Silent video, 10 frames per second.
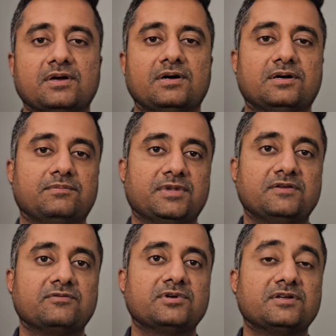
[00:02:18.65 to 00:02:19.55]

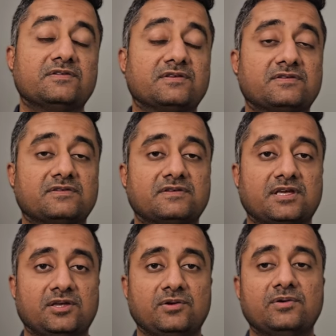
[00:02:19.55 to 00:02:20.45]
Next one, it's a
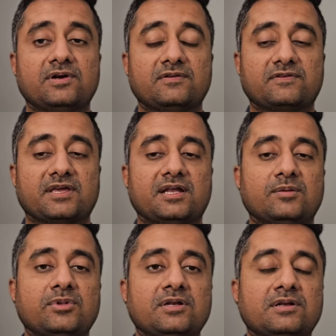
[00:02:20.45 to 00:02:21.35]
secure and
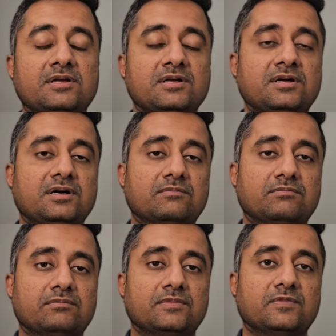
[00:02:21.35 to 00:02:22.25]
scalable.
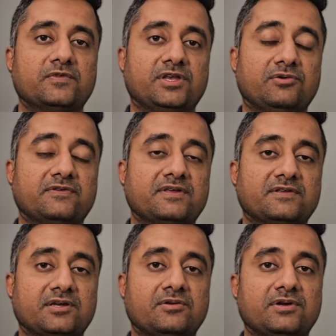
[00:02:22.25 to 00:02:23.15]
When you say
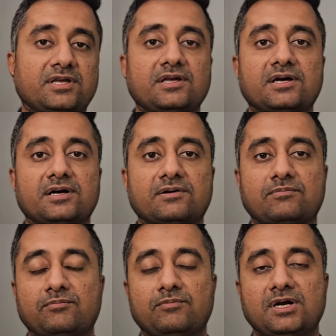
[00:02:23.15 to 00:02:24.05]
security,
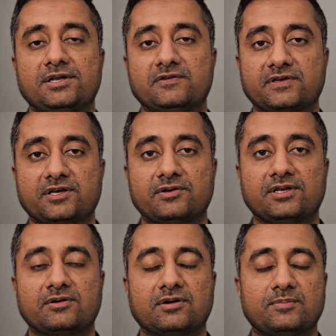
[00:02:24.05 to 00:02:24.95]
built-in security
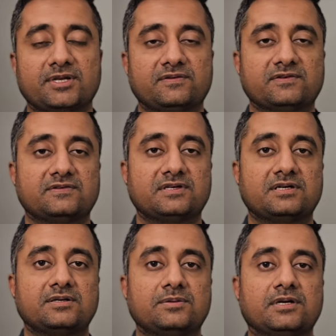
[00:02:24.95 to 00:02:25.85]
and compliance is
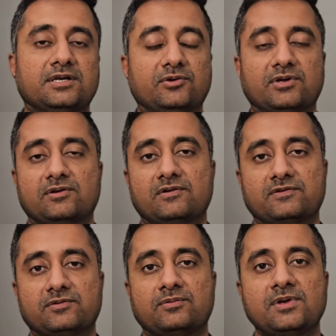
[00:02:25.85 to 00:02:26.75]
there, and you can
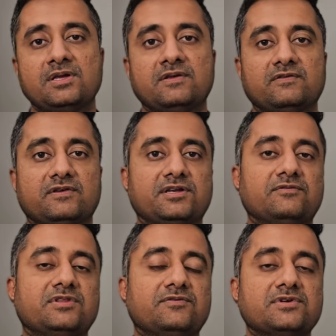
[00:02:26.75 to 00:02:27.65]
also set it
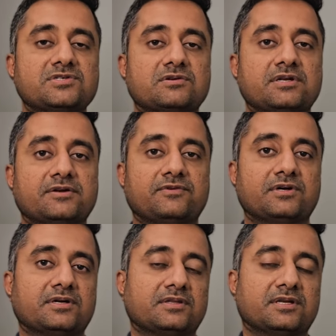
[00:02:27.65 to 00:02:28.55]
with the virtual
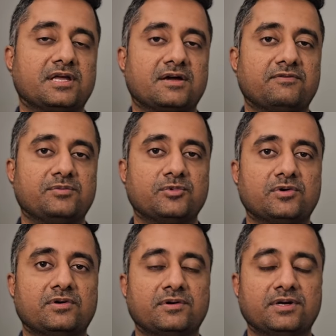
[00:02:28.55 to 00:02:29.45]
network and then have it
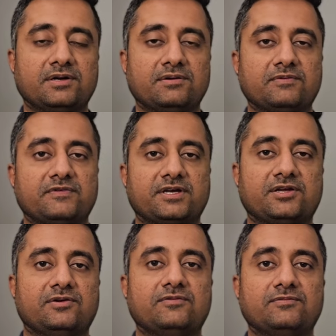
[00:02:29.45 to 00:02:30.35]
more
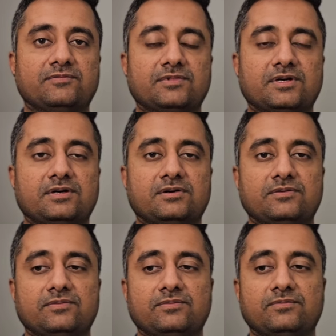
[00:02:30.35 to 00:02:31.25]
secured.
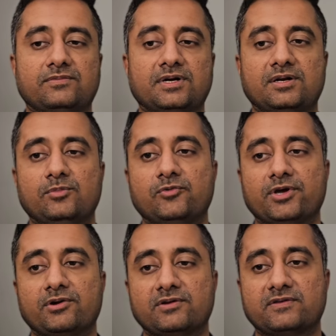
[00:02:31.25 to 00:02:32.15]
And
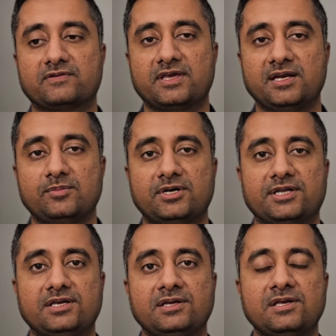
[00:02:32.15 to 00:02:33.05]
moving on to the
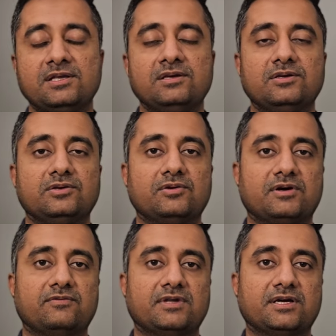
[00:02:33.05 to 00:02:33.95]
scalability, you
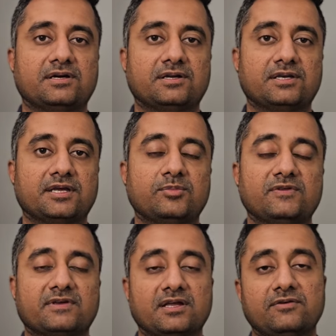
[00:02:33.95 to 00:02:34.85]
have like it can be
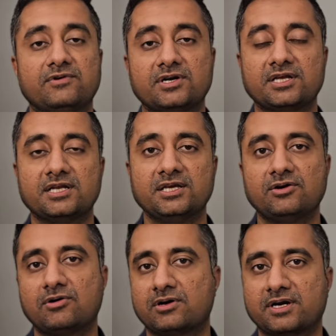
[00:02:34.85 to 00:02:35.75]
scaled vertically
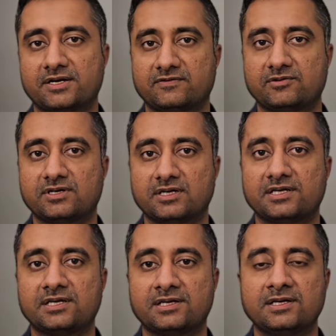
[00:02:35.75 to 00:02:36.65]
or
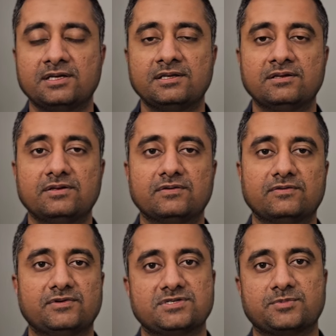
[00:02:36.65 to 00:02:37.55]
horizontally,
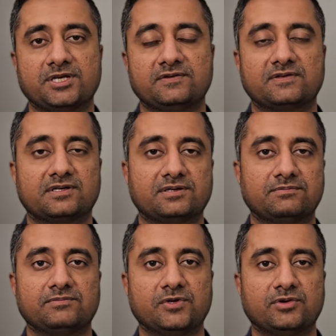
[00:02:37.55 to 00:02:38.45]
which means
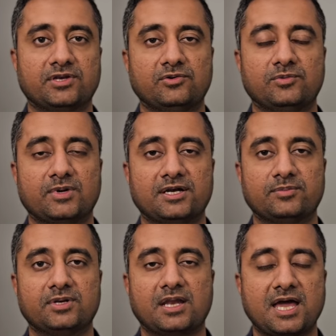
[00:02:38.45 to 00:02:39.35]
you can do
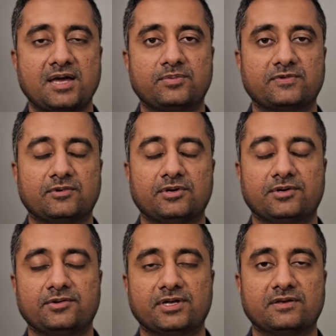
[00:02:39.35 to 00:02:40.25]
multiple apps or
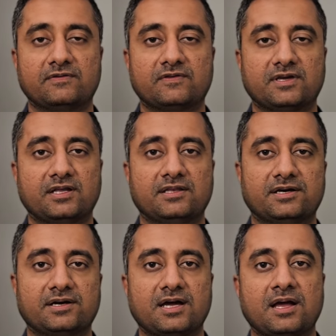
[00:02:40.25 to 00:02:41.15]
you can scale
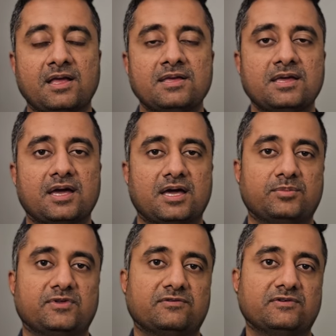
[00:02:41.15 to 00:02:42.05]
the
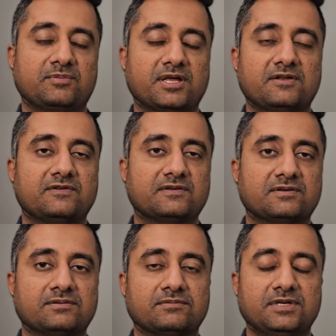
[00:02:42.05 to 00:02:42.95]
app service plans,
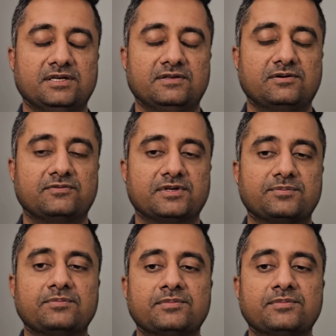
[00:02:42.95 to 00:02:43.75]
either of them.